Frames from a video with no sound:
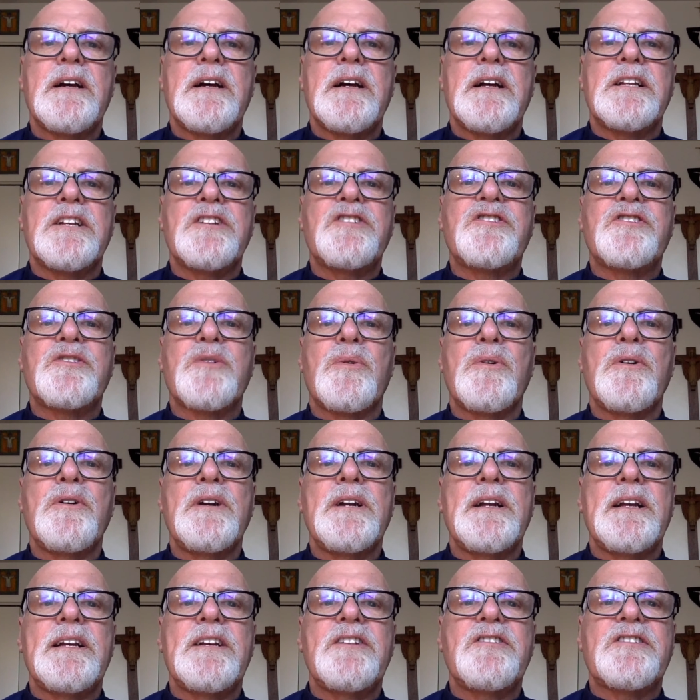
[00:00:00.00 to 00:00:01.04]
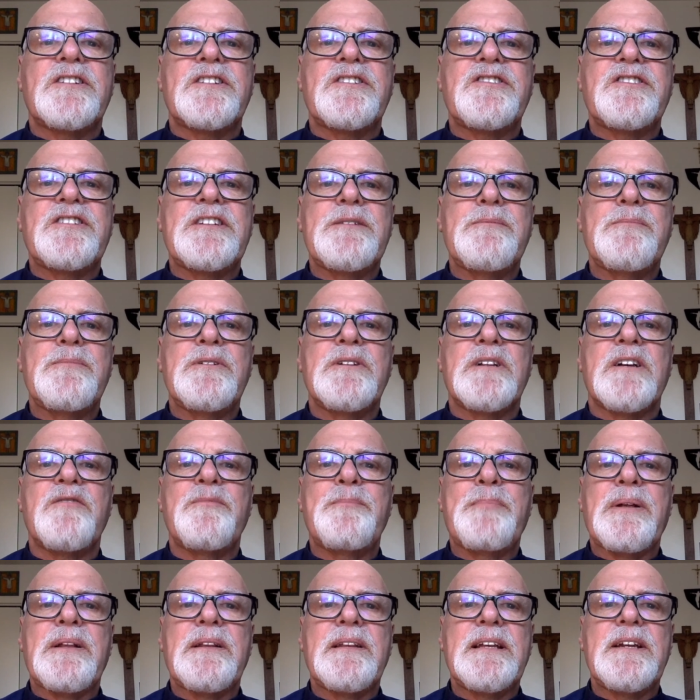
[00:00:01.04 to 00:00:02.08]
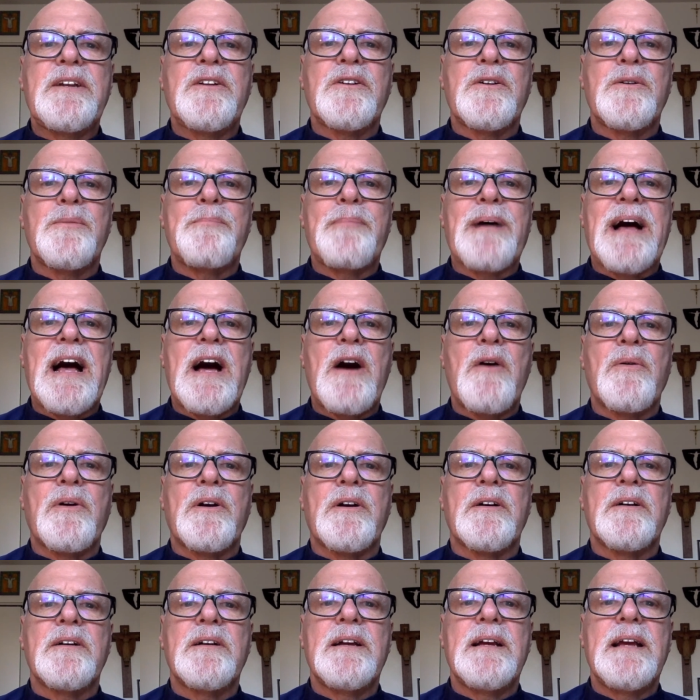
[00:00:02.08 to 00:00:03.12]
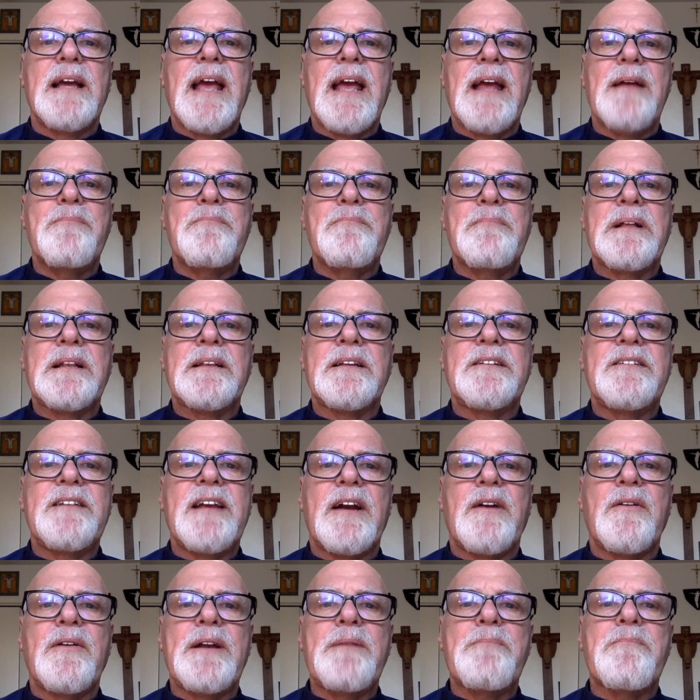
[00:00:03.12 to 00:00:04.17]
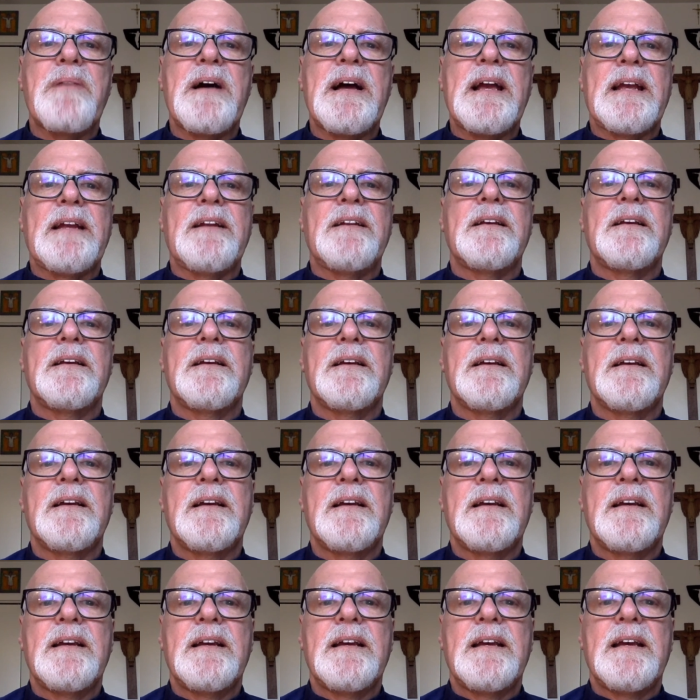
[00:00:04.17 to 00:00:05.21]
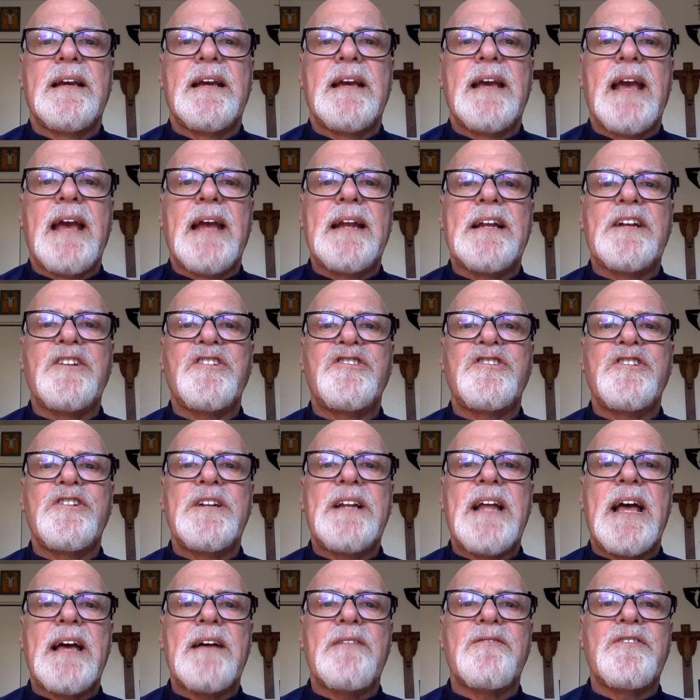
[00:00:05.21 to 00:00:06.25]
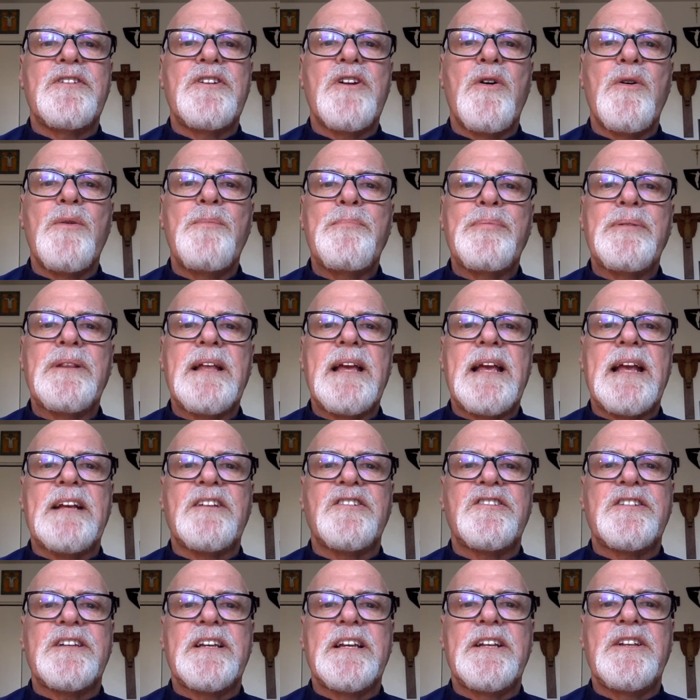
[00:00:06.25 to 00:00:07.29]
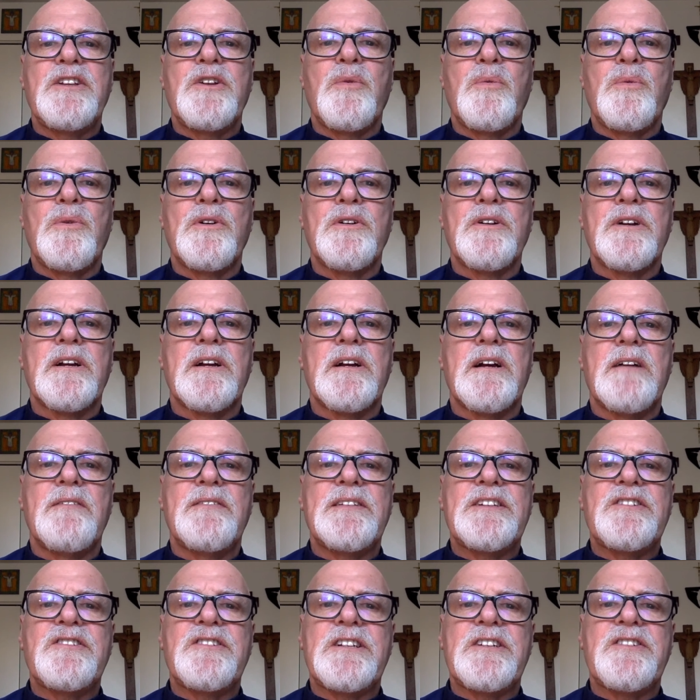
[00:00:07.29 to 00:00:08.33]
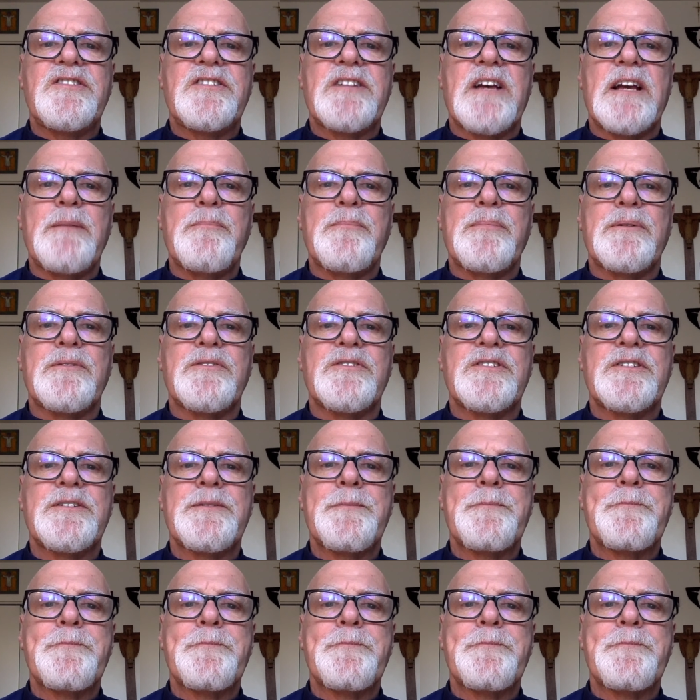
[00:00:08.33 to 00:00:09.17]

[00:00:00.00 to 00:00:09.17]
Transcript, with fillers: The sword is the symbol of political power and military might, and it should have no place in the work of his disciples.